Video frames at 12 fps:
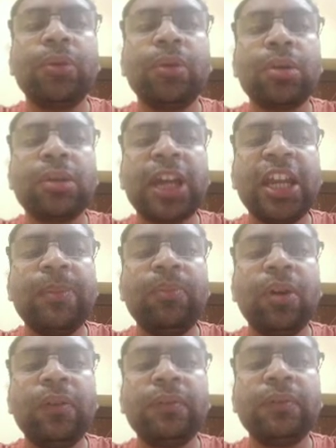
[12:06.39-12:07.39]
type
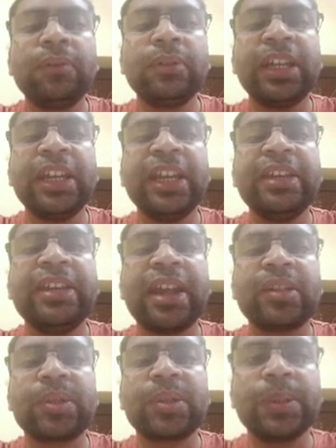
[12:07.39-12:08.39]
of
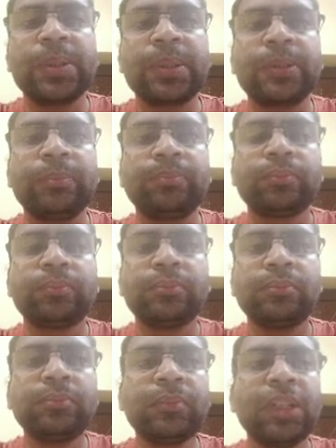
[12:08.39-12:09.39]
indexes.
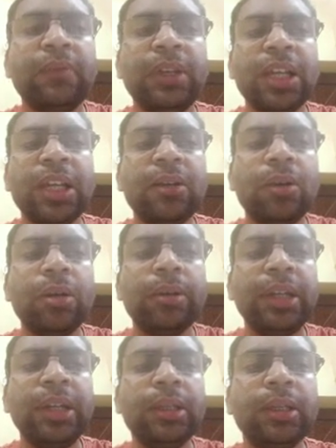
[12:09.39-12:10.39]
We had
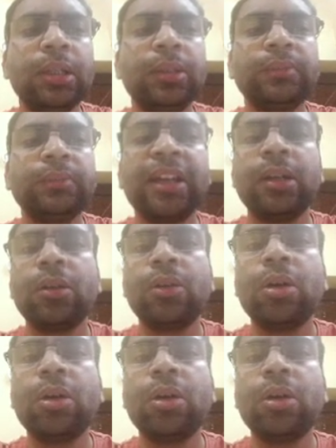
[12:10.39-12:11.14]
already had a talk